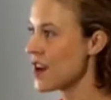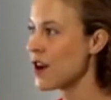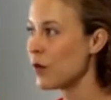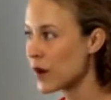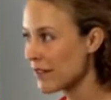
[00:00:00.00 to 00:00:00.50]

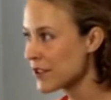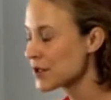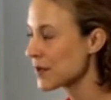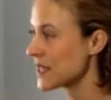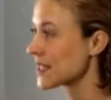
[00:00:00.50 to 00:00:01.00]
One of those
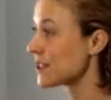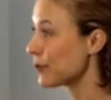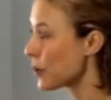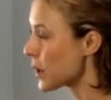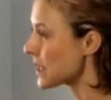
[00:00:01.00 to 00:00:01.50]
risks, of
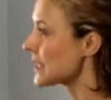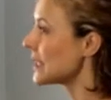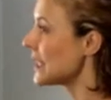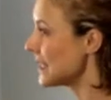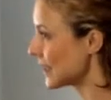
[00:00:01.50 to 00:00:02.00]
course,
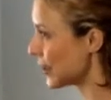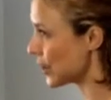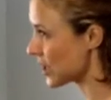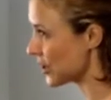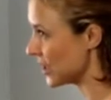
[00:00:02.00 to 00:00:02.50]
is
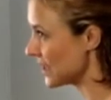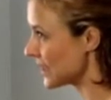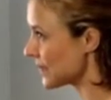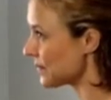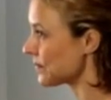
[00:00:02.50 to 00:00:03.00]

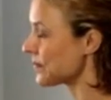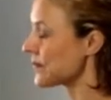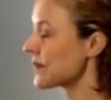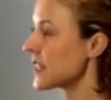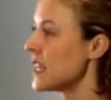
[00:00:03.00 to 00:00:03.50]
concussions.
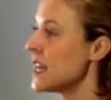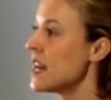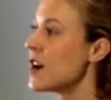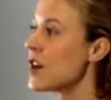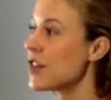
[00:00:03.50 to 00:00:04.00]

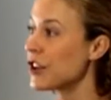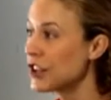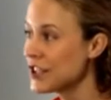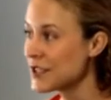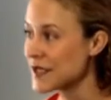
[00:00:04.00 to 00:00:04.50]
The
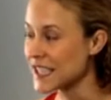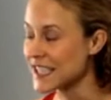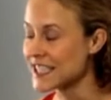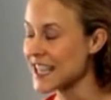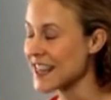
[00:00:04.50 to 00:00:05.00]
good news
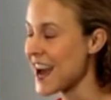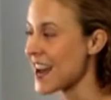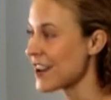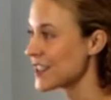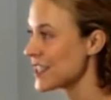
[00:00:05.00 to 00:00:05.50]
is
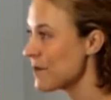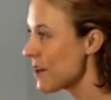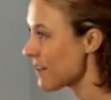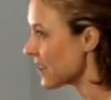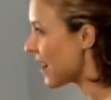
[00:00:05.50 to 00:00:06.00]
that
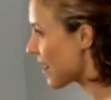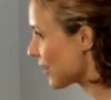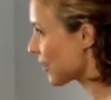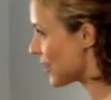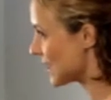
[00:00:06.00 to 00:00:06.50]
some of the
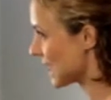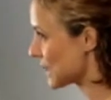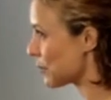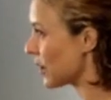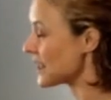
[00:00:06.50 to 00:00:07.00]
other contact
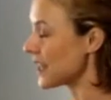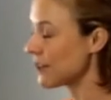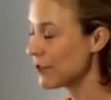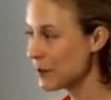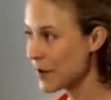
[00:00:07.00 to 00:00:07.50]
sports like
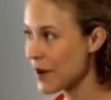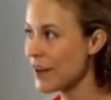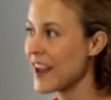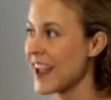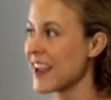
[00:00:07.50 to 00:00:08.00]

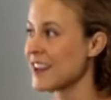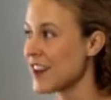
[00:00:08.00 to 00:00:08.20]
football and